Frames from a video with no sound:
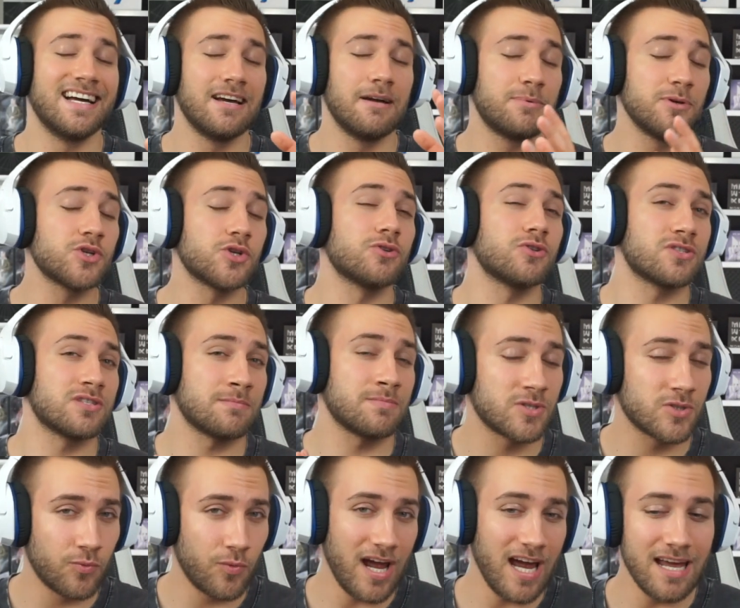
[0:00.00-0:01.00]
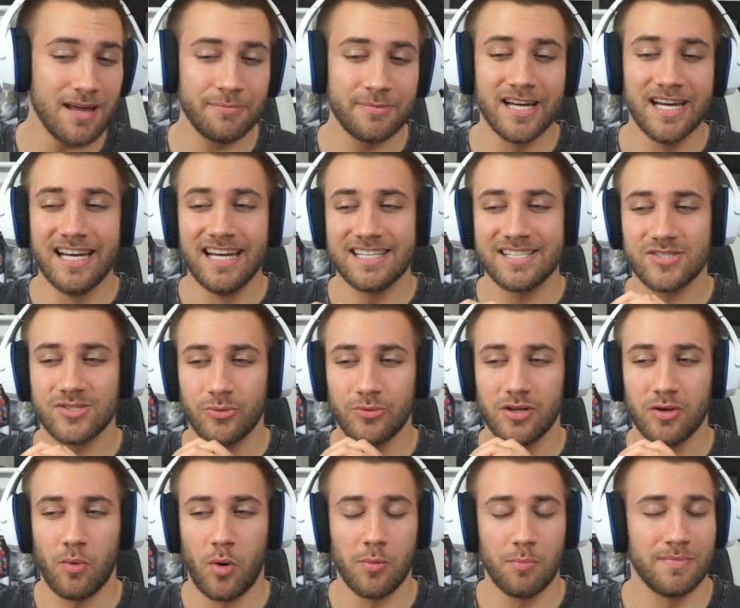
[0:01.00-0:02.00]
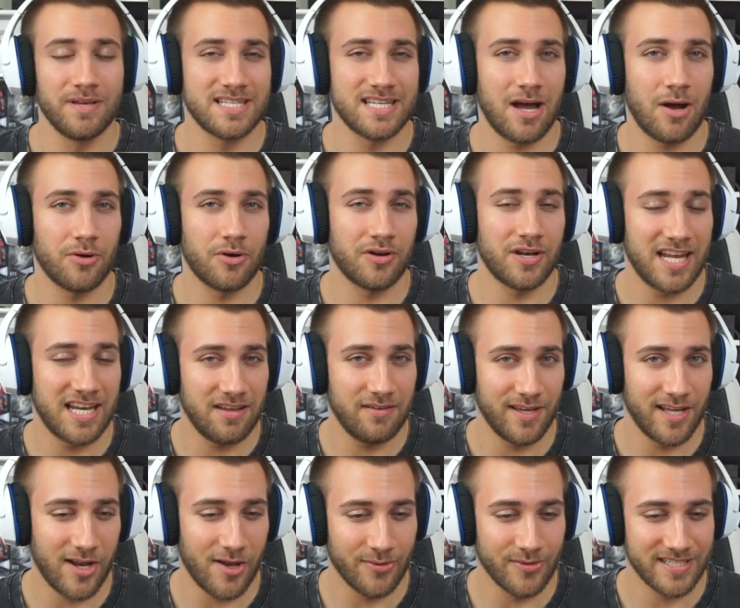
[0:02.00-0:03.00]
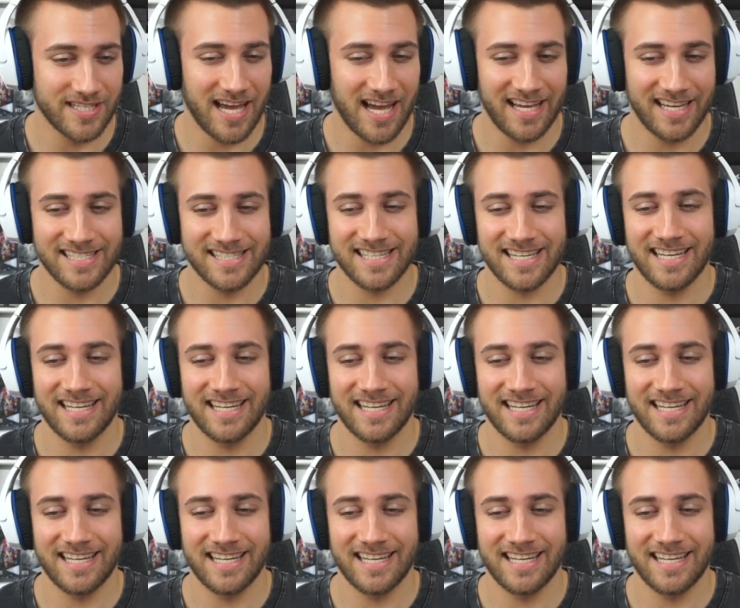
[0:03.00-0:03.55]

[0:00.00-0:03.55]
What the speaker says: Be sure to subscribe so you won't miss out on any videos, guys.